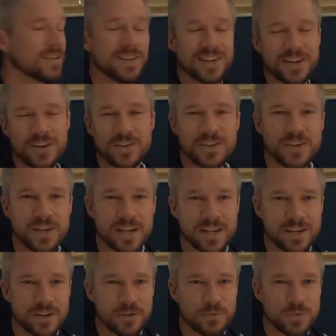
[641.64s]
you could
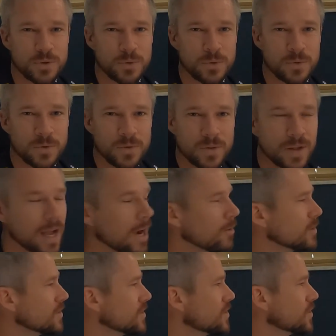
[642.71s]
get in a few
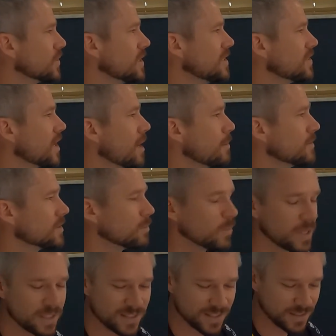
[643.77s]
hours of screen time or some
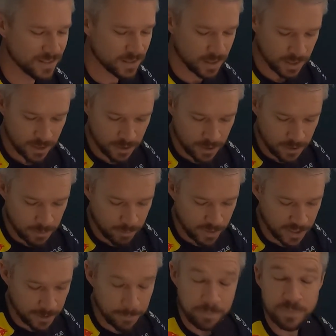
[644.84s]
races.
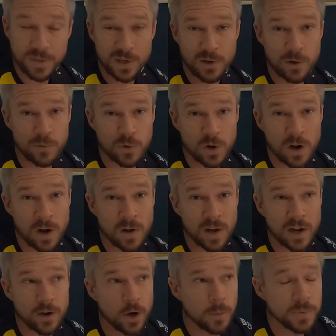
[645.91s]
But overall,
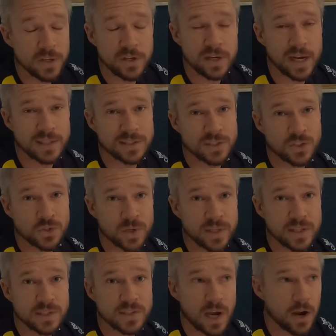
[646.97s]
I hope that you guys enjoyed
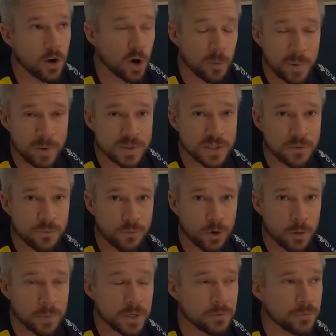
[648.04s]
this. I hope it was
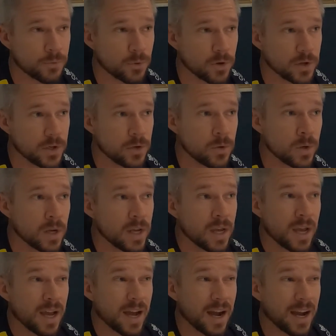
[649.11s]
informative for you.
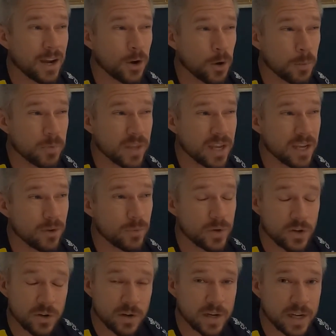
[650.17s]
I hope that if
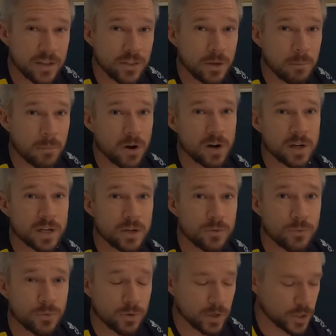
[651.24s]
you're in the market
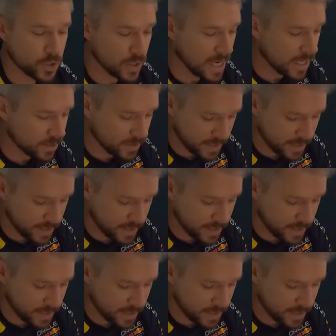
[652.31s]
for a track